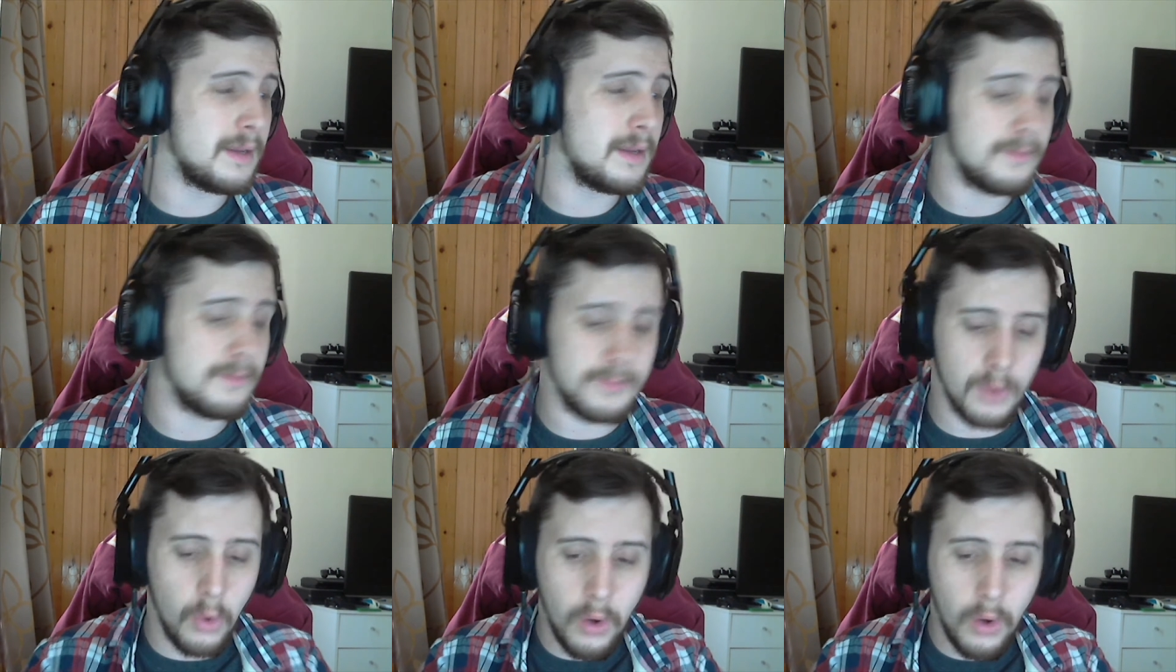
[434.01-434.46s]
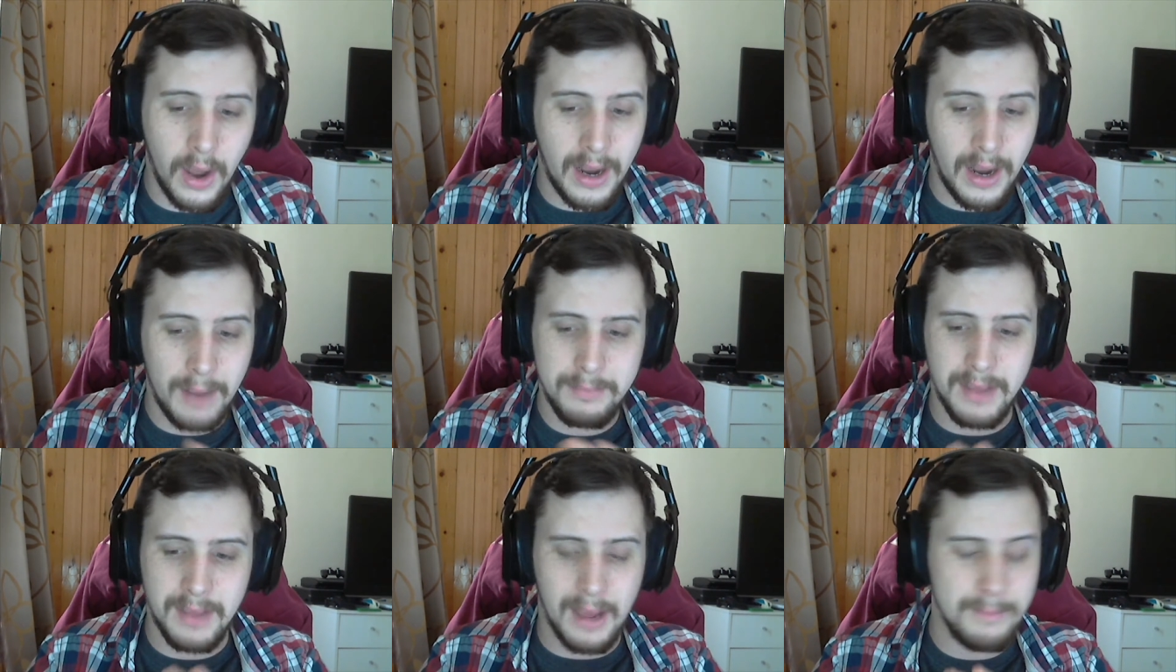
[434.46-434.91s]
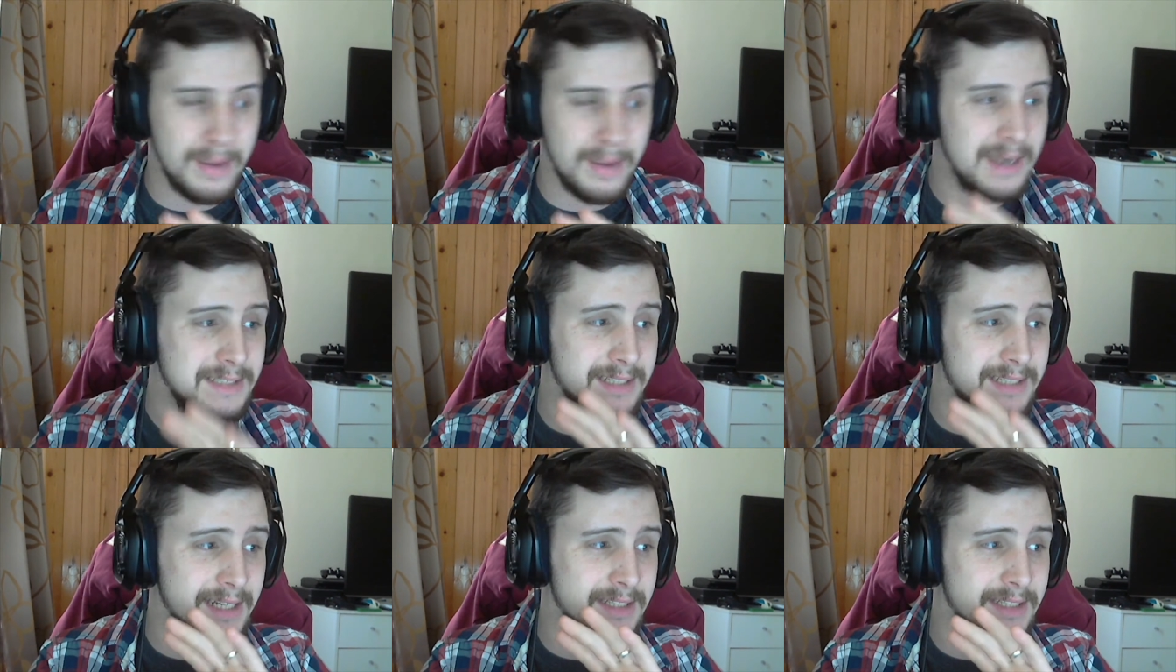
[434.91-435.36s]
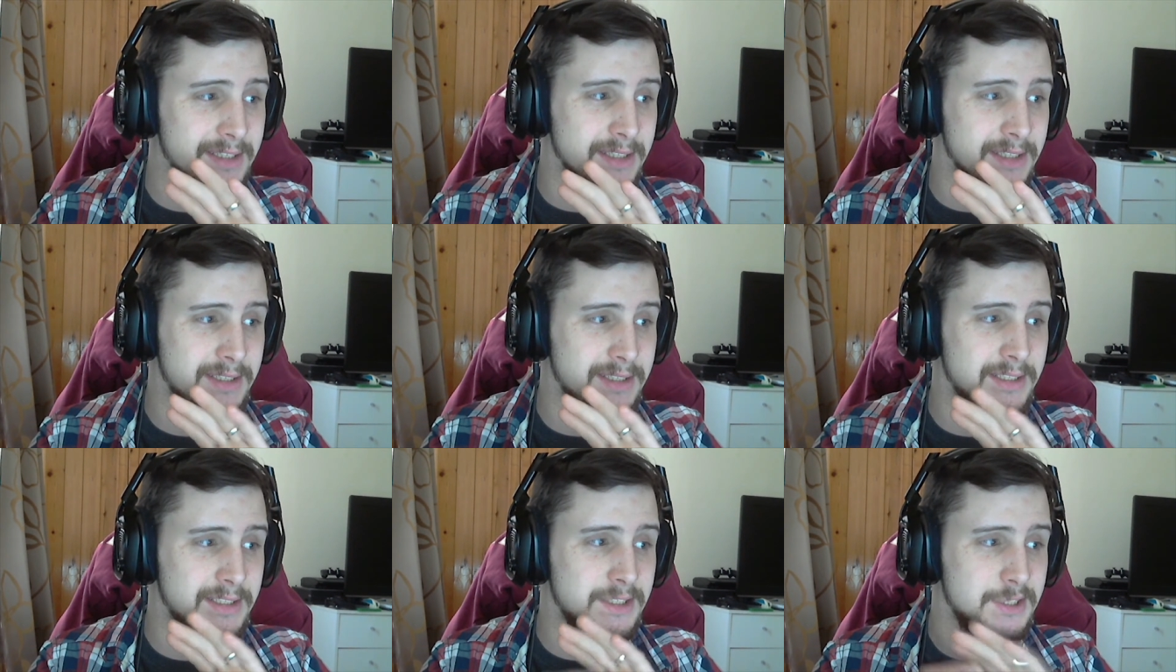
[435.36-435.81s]
so all I'm, um, I'm basically
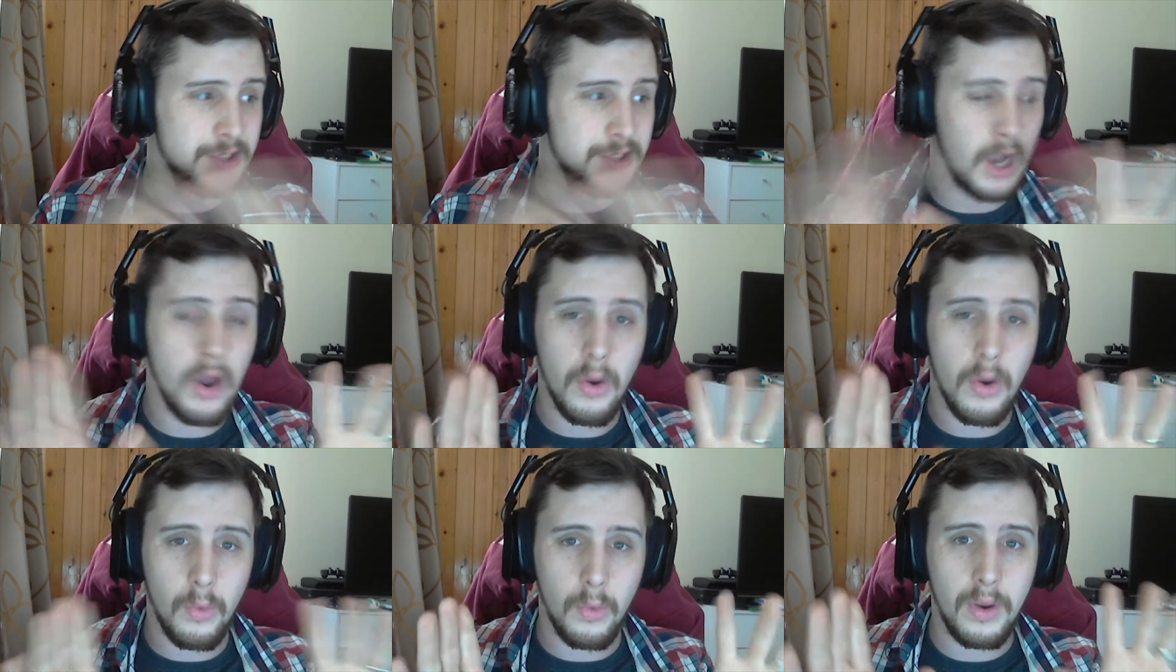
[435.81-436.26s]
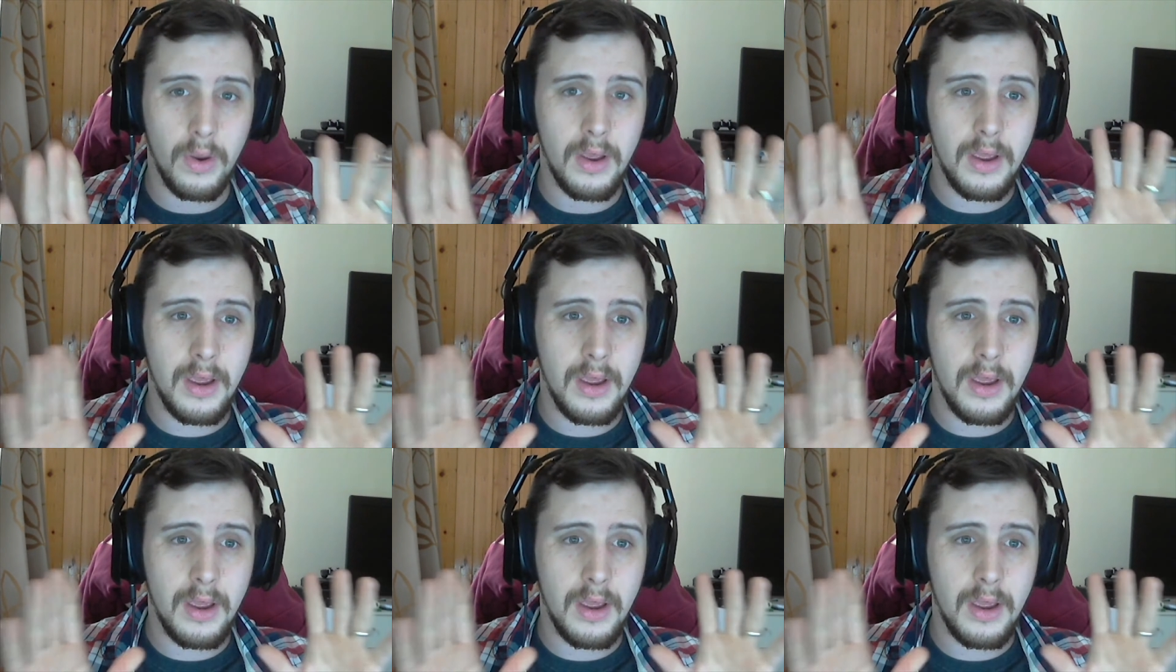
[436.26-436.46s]
just to show